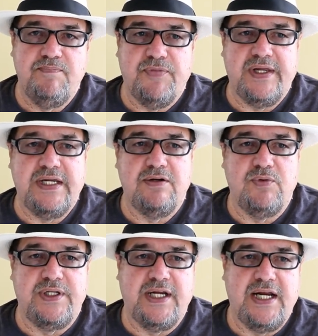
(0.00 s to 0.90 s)
thing
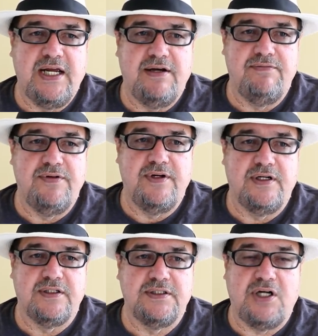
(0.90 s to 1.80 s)
when they have
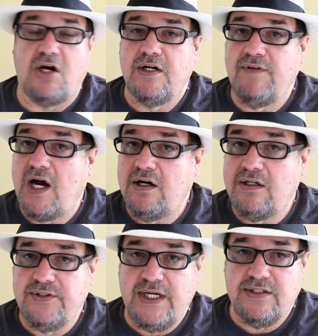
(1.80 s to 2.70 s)
the
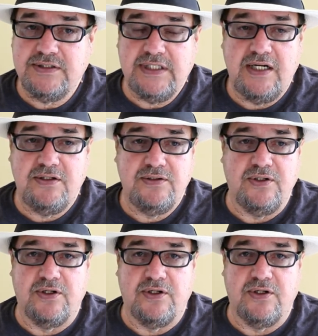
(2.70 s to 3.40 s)
carnival downtown or